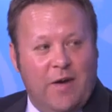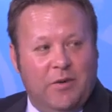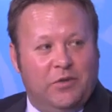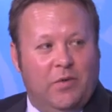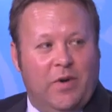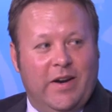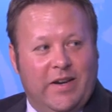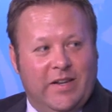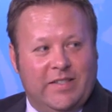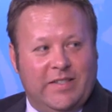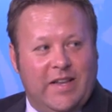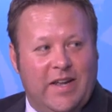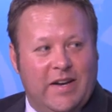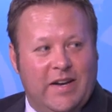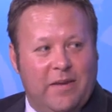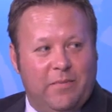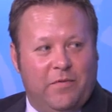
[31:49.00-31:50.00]
was ready to
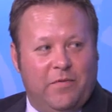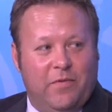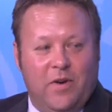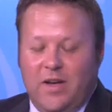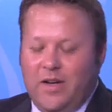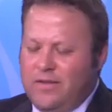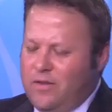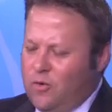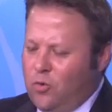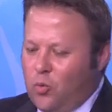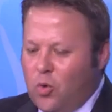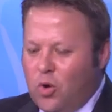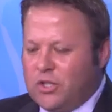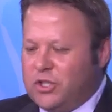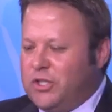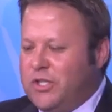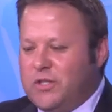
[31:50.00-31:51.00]
stand up front. Their
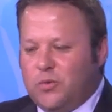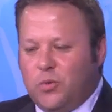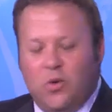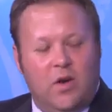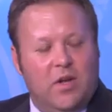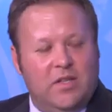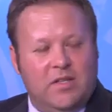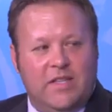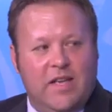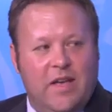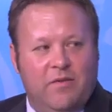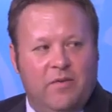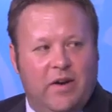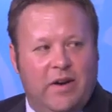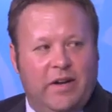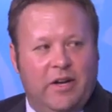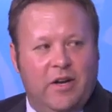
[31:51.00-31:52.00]
worksheets were all set
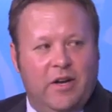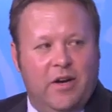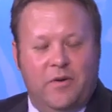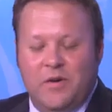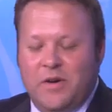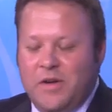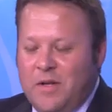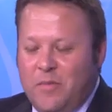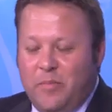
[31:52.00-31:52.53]
and ready to go.